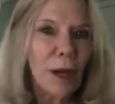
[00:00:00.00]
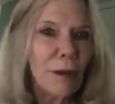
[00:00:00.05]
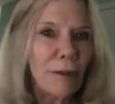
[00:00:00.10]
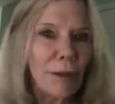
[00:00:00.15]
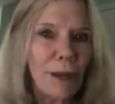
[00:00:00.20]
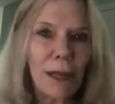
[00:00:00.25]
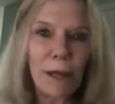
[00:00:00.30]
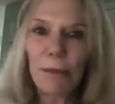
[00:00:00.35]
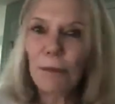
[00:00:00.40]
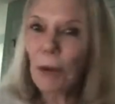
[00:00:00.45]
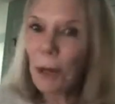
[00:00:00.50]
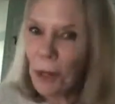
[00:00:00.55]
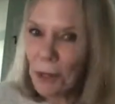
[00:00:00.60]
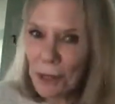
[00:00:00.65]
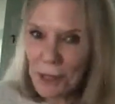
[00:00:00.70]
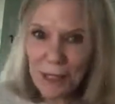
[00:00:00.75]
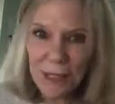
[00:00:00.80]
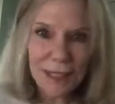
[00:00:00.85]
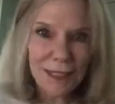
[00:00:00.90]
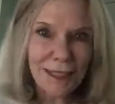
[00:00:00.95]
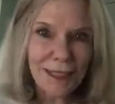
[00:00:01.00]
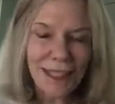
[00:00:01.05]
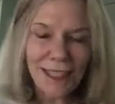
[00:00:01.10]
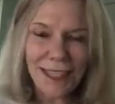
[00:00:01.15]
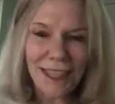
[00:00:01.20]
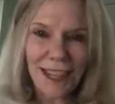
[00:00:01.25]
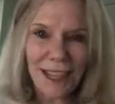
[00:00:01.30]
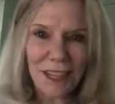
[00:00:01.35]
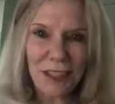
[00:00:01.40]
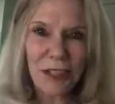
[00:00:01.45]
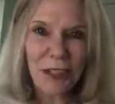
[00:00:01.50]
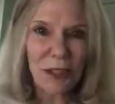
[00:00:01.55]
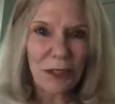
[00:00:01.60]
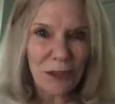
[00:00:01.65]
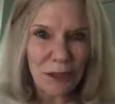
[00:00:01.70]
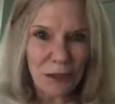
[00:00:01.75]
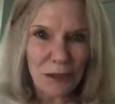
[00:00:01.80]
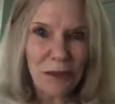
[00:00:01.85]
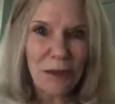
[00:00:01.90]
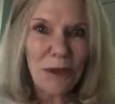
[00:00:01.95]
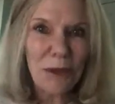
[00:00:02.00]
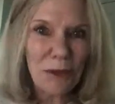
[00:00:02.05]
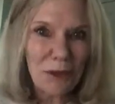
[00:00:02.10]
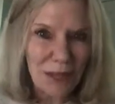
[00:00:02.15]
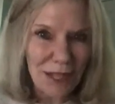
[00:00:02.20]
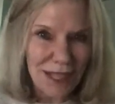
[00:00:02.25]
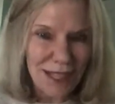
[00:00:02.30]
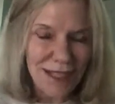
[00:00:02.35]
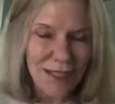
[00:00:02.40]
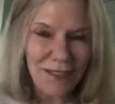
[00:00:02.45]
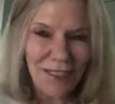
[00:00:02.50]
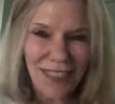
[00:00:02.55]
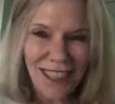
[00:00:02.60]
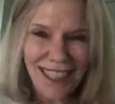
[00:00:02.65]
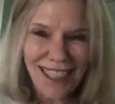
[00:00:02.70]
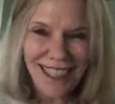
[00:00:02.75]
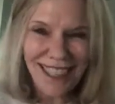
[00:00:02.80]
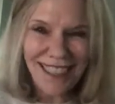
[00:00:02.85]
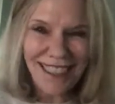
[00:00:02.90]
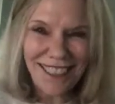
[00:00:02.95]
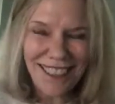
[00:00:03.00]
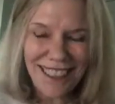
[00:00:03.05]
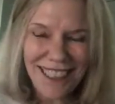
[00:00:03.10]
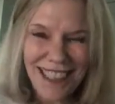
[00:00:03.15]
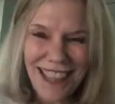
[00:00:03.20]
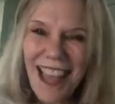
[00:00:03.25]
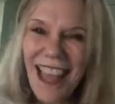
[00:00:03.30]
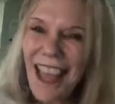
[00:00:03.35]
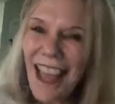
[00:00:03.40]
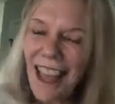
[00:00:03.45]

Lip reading: of a personal connection through these videos.